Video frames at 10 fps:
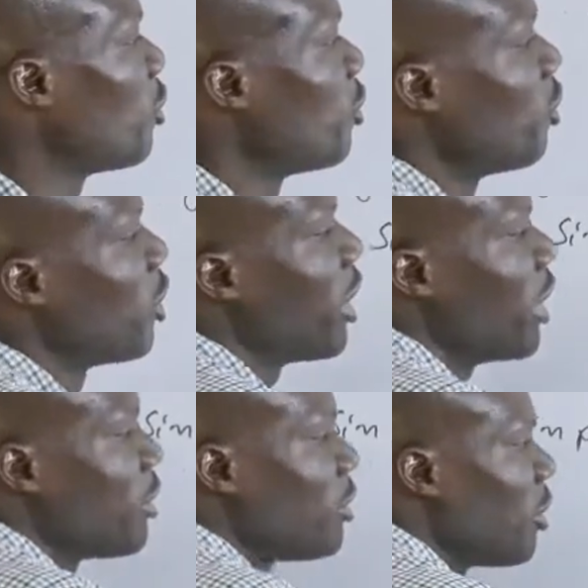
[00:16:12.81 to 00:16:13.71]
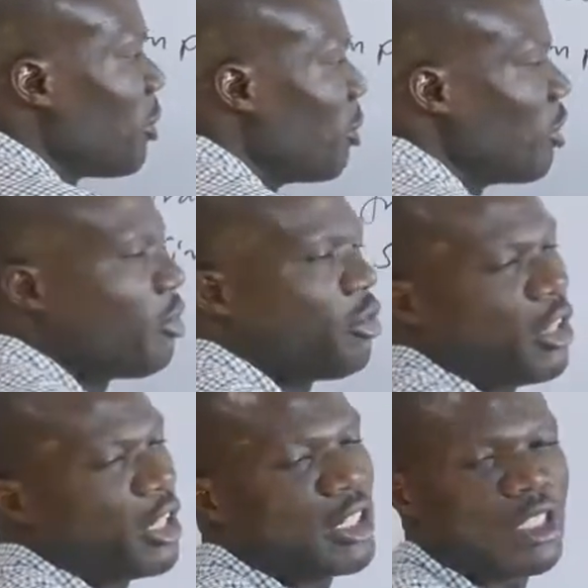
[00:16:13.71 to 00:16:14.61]
to remove
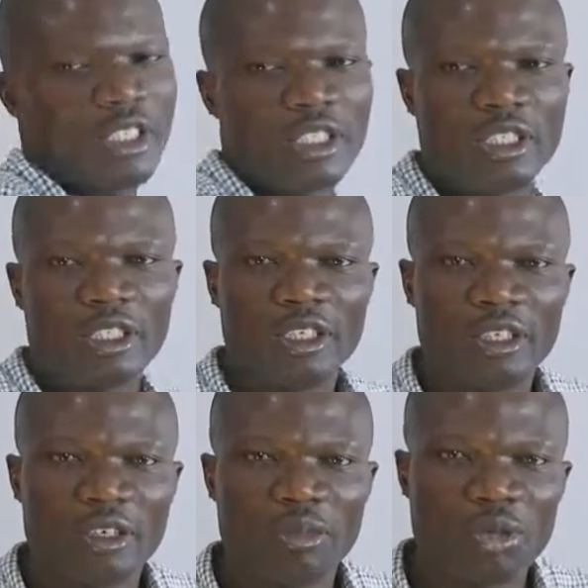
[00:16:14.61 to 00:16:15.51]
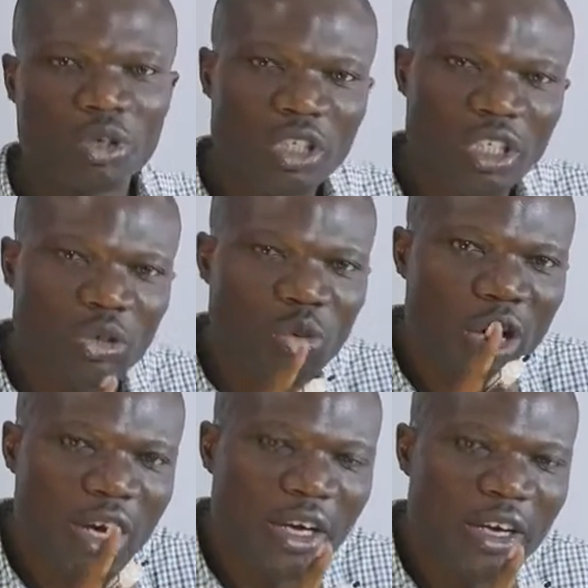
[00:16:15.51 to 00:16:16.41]
this, because it is
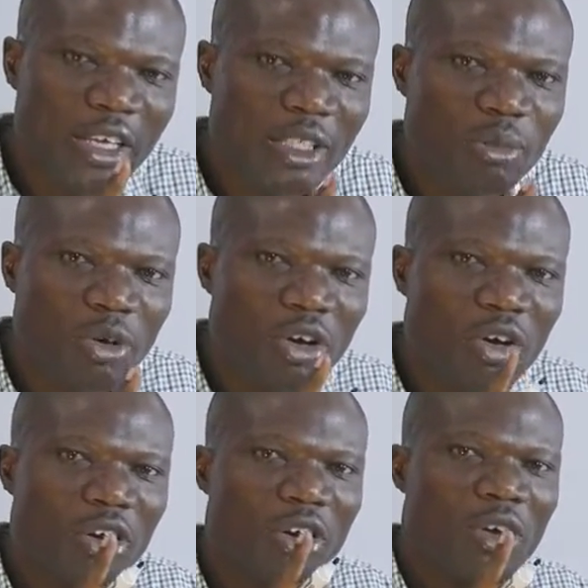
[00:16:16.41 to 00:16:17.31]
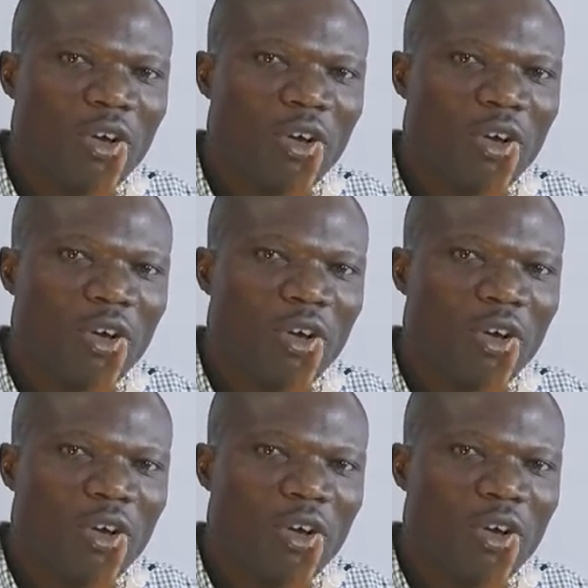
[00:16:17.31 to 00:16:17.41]
one decimal